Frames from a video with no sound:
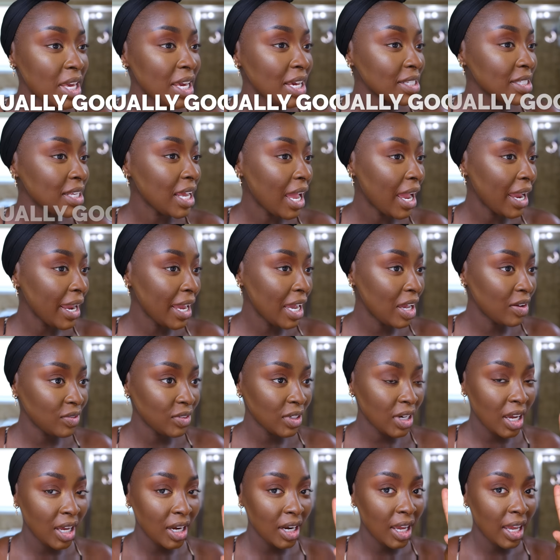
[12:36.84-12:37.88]
because I have
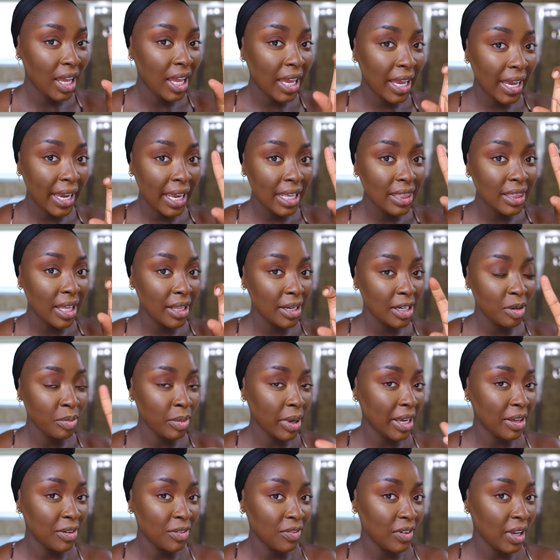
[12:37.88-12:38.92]
not highlighted
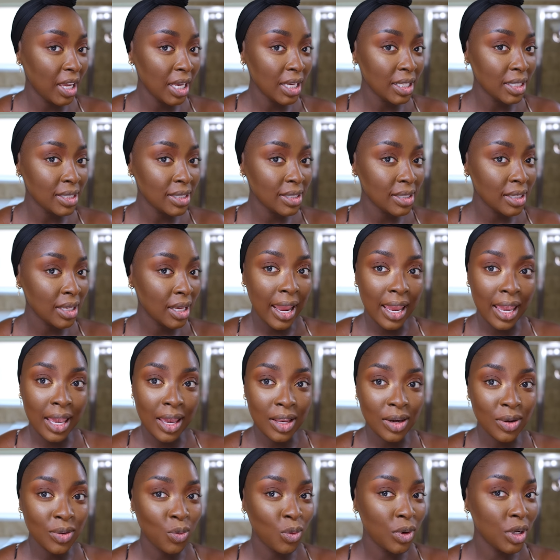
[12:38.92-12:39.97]
my face.
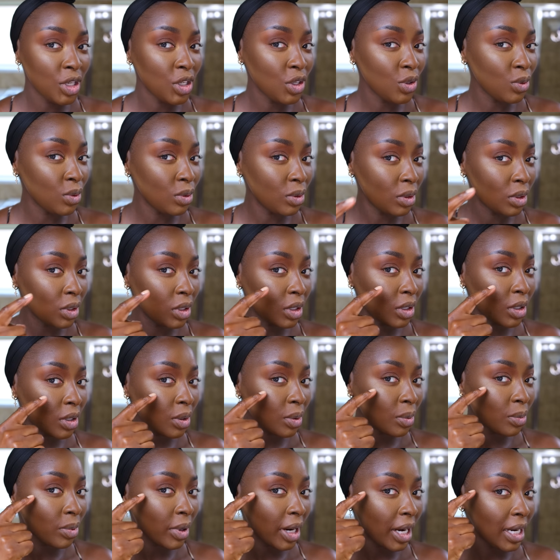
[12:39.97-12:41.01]
And when you
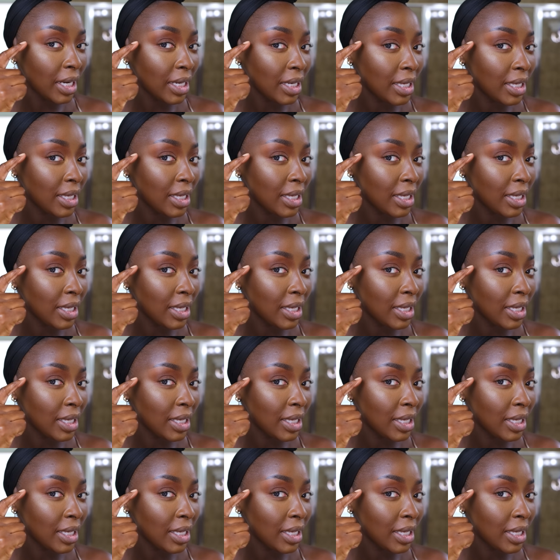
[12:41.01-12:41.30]
look right